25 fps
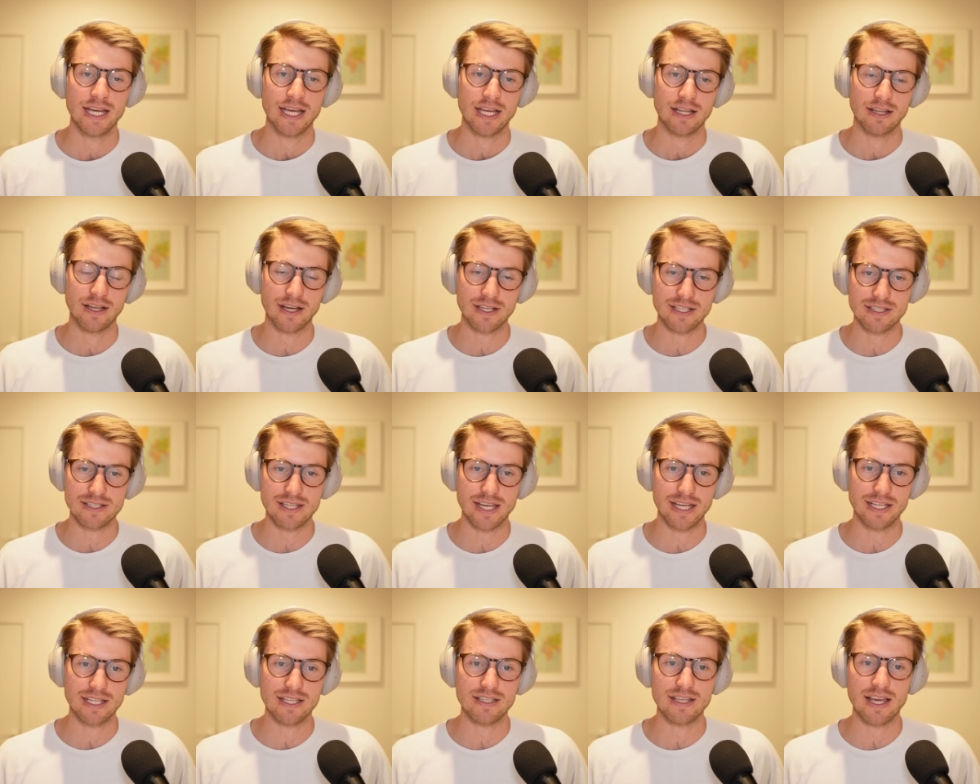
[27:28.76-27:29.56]
like I
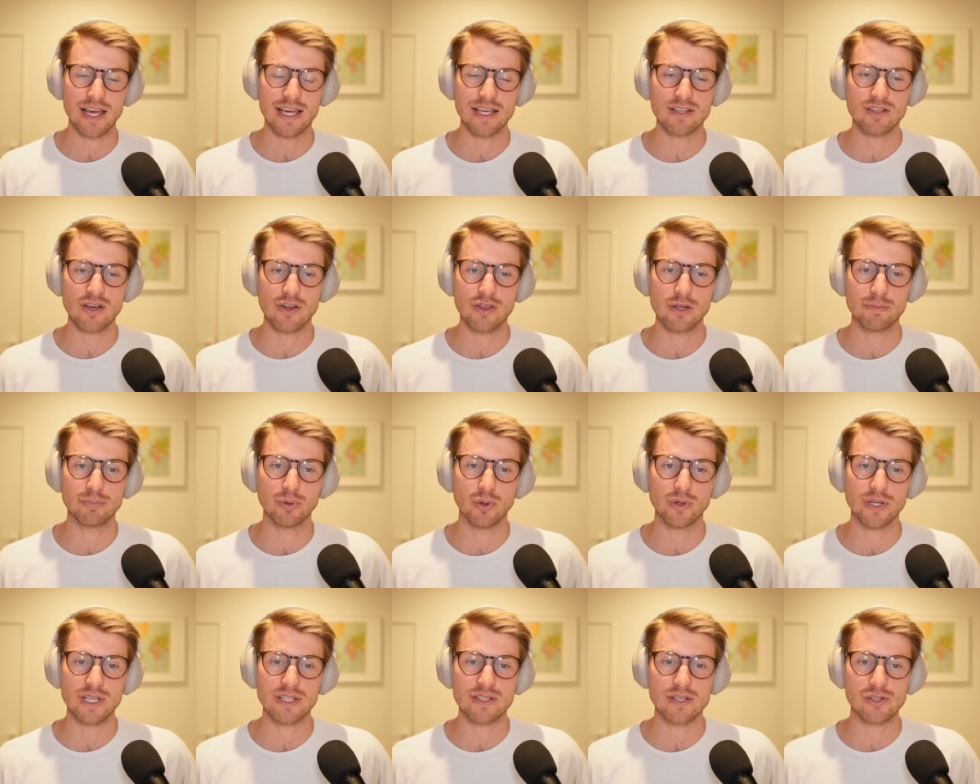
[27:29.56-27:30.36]
said, he's on the
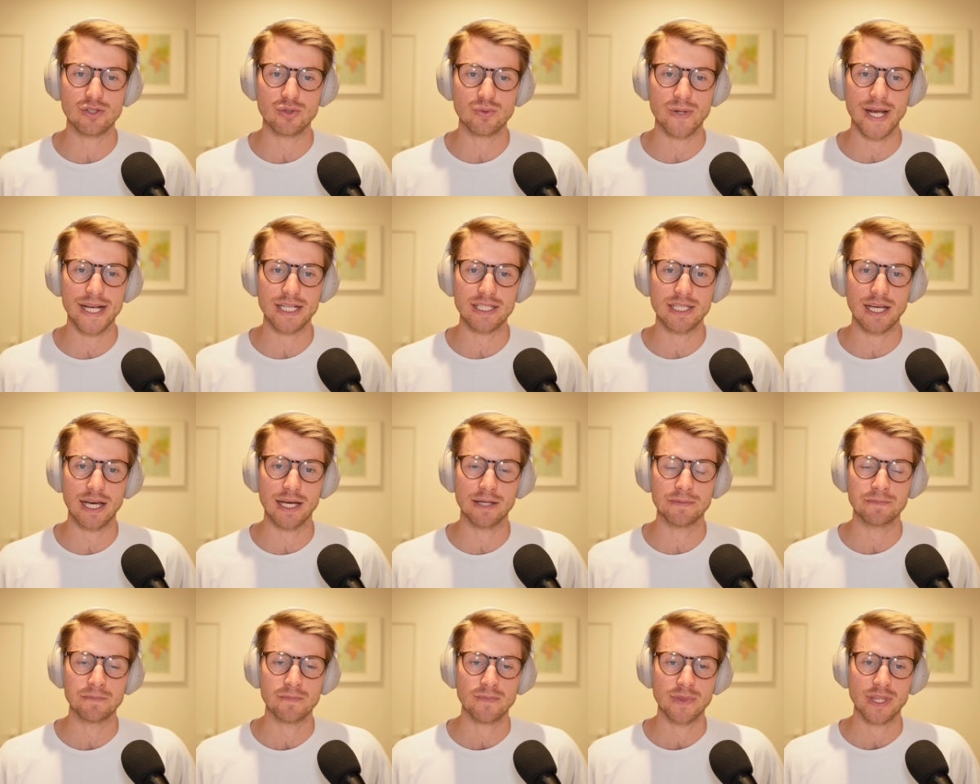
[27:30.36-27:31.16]
board. He's a
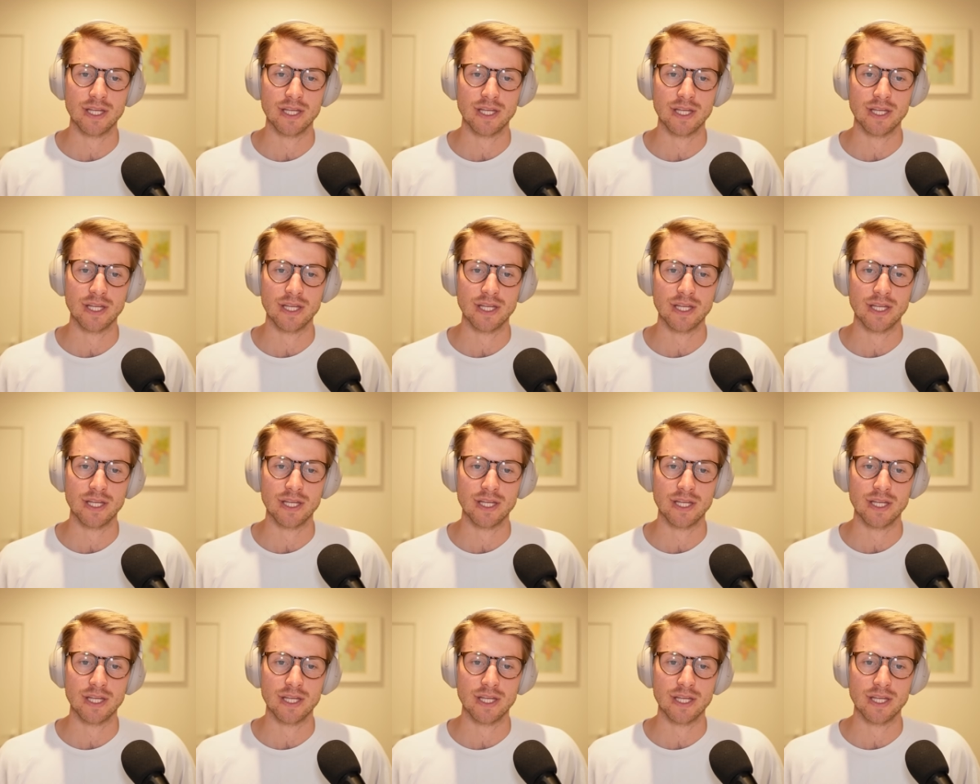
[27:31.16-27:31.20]
director,